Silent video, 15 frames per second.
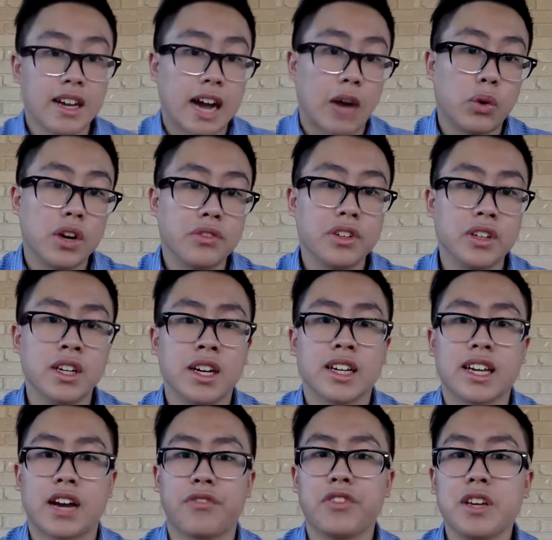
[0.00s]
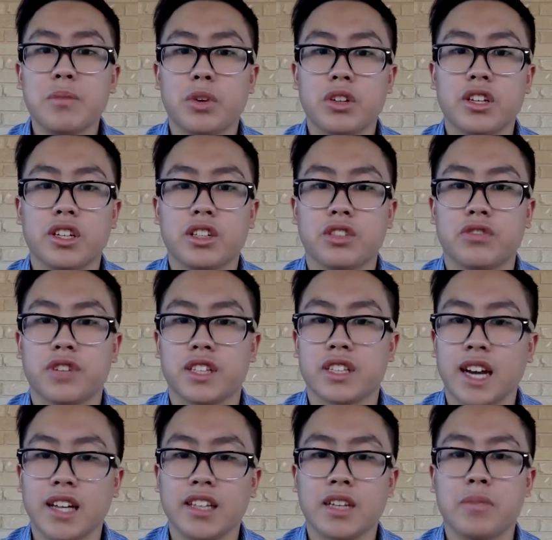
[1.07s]
However, caffeine molecules fit
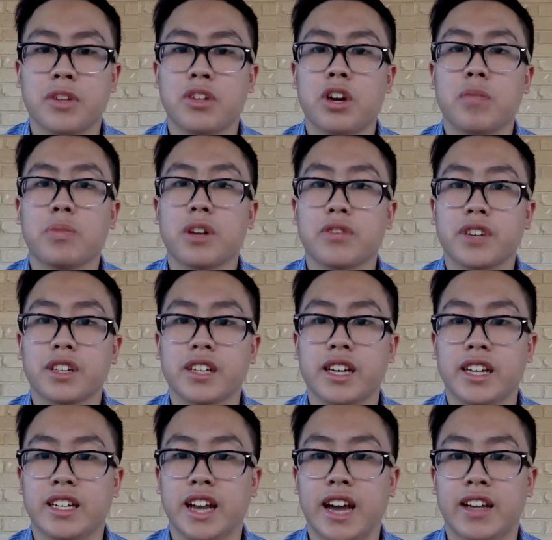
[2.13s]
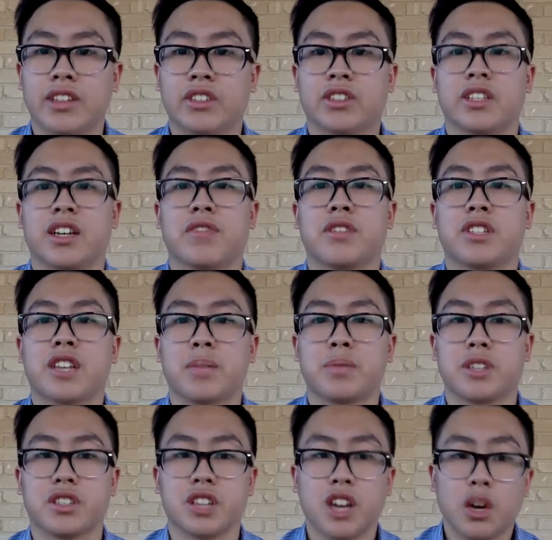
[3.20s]
tightly but not perfectly in the adenosine
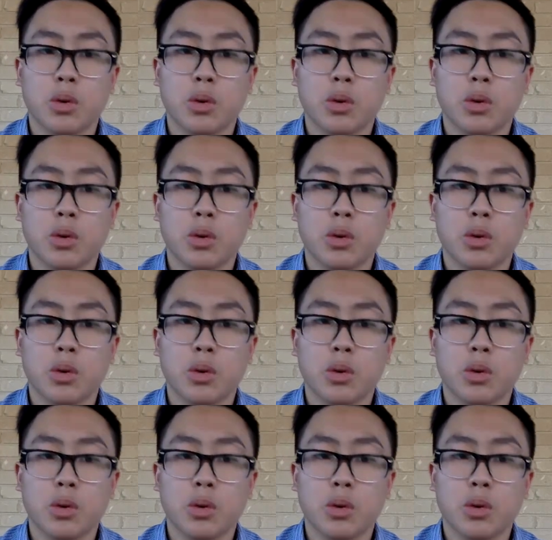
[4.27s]
receptors,